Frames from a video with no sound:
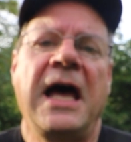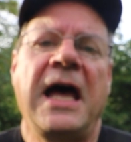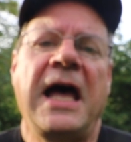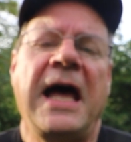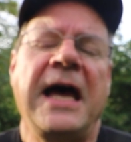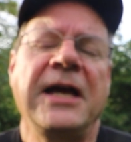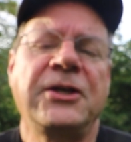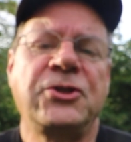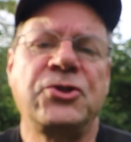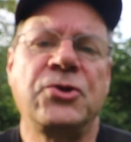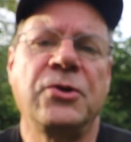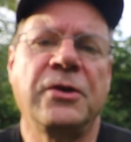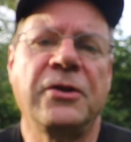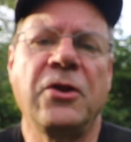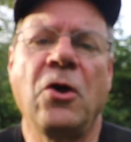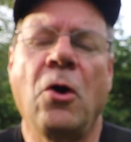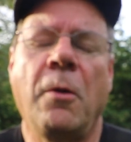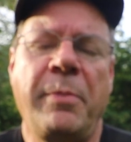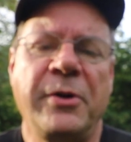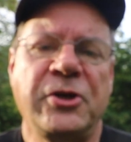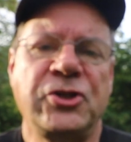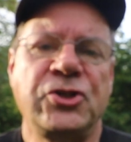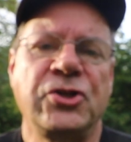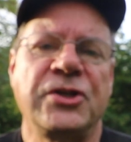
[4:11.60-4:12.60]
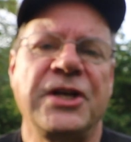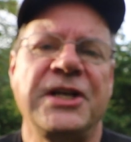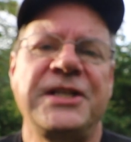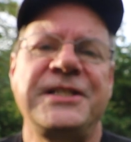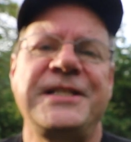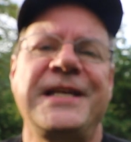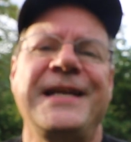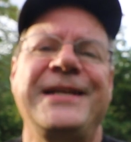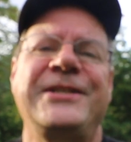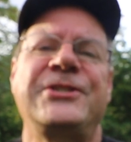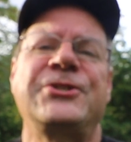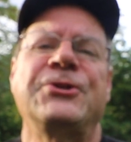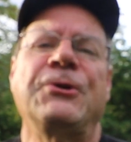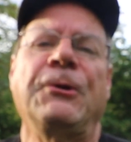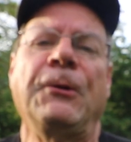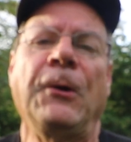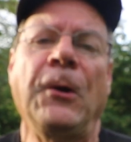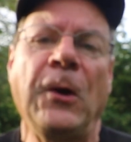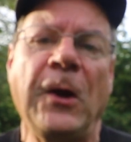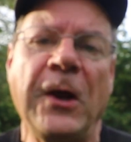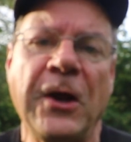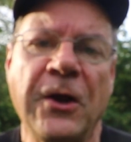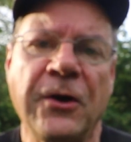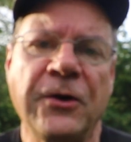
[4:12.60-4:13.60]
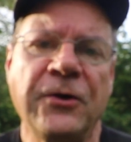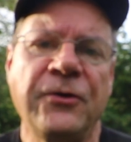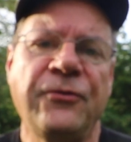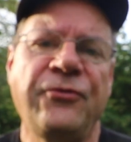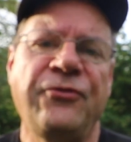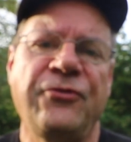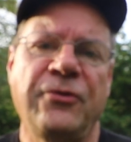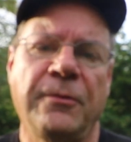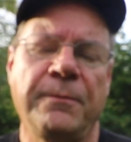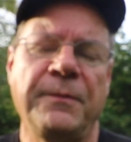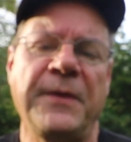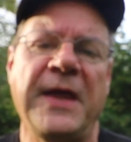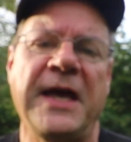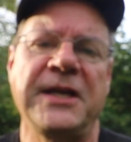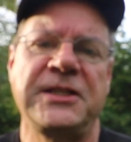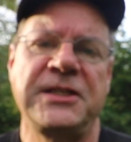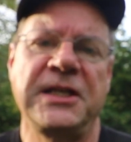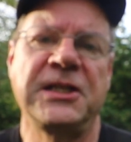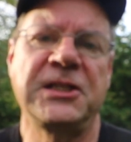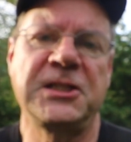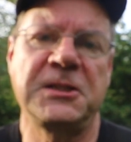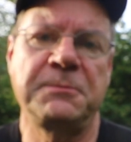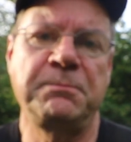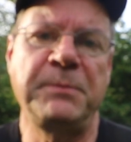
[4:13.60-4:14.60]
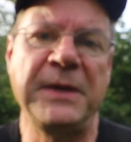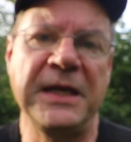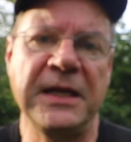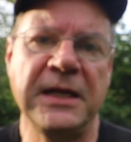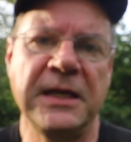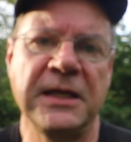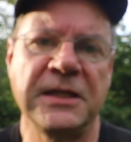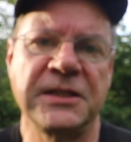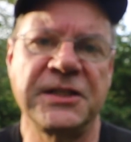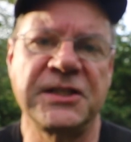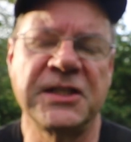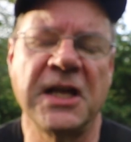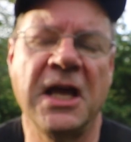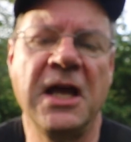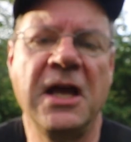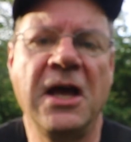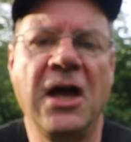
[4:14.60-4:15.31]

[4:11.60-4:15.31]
I took the opportunity to learn from that experience